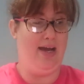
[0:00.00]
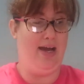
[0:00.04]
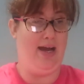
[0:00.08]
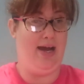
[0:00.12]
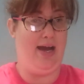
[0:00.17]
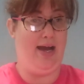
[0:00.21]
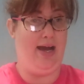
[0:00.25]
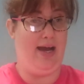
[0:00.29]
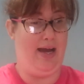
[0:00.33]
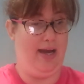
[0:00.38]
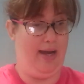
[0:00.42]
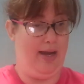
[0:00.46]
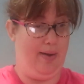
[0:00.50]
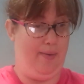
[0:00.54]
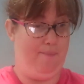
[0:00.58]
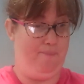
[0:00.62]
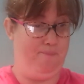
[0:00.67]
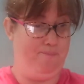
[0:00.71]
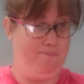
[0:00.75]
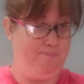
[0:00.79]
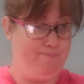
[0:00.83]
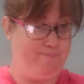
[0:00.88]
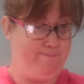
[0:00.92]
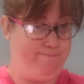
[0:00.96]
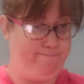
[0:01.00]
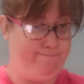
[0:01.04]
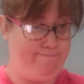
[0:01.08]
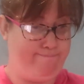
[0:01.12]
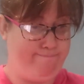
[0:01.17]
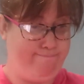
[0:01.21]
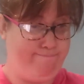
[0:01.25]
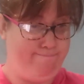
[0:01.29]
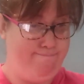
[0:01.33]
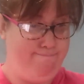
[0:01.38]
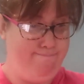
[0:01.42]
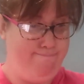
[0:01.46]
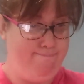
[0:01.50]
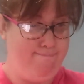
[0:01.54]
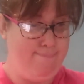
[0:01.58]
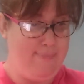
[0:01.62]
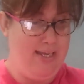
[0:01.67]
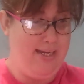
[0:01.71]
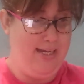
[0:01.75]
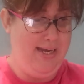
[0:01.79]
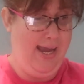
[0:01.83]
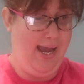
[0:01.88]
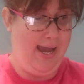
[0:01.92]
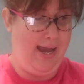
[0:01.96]

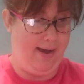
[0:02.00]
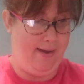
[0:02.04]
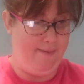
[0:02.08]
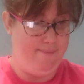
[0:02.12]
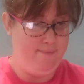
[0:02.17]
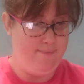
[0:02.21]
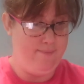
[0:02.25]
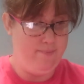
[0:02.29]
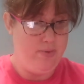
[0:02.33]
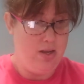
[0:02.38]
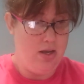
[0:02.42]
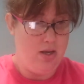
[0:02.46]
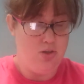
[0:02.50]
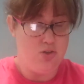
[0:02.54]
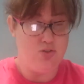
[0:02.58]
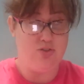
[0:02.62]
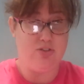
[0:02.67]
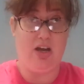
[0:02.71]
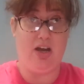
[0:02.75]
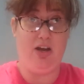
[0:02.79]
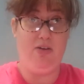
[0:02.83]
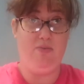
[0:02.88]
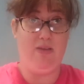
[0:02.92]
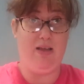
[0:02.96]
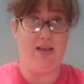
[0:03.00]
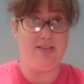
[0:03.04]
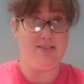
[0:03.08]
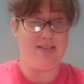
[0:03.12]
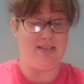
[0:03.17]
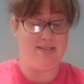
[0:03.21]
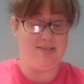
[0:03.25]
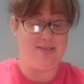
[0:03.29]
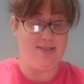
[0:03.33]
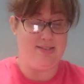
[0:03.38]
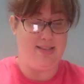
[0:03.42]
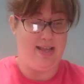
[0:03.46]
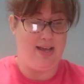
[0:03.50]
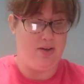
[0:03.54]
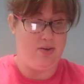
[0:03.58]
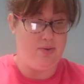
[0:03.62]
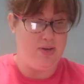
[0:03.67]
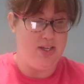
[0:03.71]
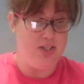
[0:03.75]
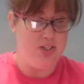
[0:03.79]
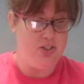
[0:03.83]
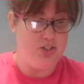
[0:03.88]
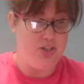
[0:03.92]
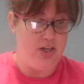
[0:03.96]
Yeah, so I hope that answers that
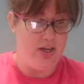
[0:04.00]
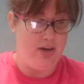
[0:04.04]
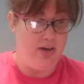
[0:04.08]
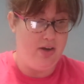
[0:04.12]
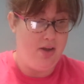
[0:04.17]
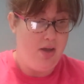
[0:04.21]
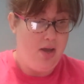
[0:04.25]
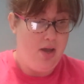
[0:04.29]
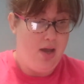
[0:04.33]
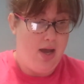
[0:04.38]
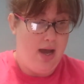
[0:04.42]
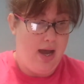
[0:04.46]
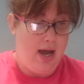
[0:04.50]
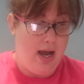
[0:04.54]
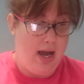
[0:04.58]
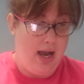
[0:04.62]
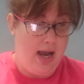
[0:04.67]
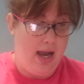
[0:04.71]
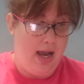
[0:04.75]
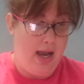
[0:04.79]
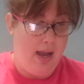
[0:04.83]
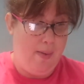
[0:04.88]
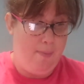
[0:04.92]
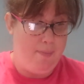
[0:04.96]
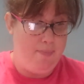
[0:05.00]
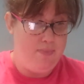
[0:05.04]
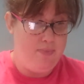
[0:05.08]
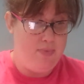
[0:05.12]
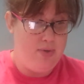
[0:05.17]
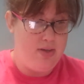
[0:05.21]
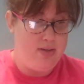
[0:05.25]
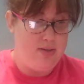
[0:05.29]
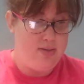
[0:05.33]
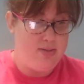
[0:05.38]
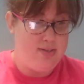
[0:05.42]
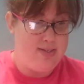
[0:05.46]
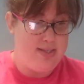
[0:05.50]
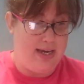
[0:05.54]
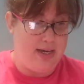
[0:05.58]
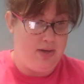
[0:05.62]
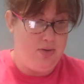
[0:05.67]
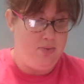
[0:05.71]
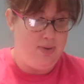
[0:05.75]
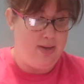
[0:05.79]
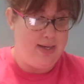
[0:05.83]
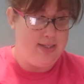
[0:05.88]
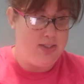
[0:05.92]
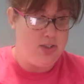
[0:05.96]
question.
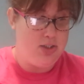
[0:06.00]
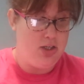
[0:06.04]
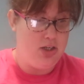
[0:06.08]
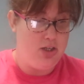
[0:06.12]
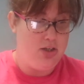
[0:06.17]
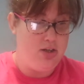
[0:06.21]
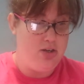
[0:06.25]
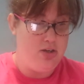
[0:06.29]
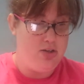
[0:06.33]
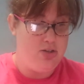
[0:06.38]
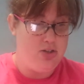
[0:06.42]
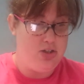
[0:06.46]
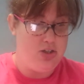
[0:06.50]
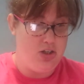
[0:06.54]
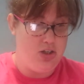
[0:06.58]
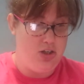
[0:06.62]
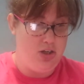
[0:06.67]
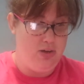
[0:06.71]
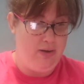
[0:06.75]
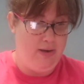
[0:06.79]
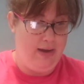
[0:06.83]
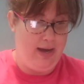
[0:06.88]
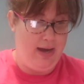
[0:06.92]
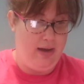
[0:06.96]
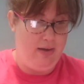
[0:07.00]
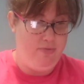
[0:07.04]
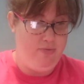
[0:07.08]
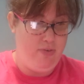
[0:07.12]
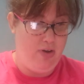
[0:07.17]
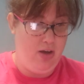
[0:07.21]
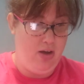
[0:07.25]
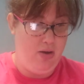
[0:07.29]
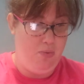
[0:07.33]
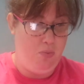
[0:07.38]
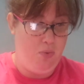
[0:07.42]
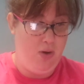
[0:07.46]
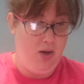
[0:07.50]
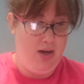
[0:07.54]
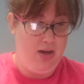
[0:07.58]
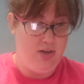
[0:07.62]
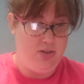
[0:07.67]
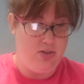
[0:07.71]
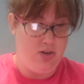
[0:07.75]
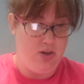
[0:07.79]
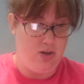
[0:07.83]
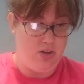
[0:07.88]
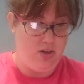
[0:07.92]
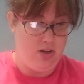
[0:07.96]
Second question, do you have a
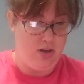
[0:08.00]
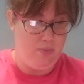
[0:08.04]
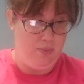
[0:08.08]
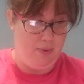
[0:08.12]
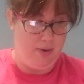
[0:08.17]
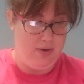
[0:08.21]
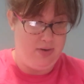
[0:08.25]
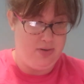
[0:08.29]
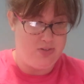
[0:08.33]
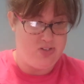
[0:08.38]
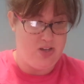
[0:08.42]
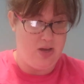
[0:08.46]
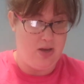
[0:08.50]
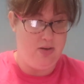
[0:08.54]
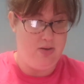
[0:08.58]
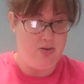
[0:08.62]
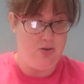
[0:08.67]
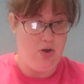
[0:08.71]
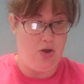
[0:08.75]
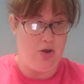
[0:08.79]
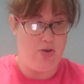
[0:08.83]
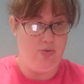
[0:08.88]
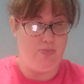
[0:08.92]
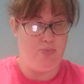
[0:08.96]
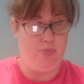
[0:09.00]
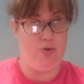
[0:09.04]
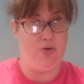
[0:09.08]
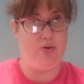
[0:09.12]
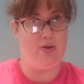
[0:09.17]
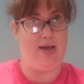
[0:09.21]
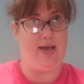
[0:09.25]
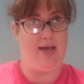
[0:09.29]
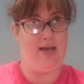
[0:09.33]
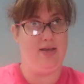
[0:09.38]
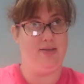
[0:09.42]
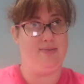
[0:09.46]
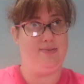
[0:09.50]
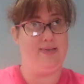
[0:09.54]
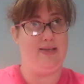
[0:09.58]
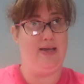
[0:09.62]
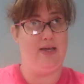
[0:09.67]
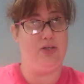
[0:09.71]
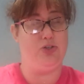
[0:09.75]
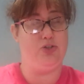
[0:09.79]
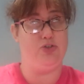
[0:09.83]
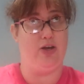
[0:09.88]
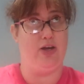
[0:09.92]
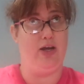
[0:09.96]
Word document, a notebook,
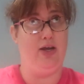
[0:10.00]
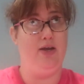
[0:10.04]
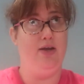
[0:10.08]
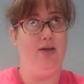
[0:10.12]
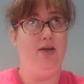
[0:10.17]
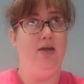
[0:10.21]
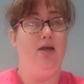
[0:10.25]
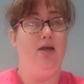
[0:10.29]
etc.?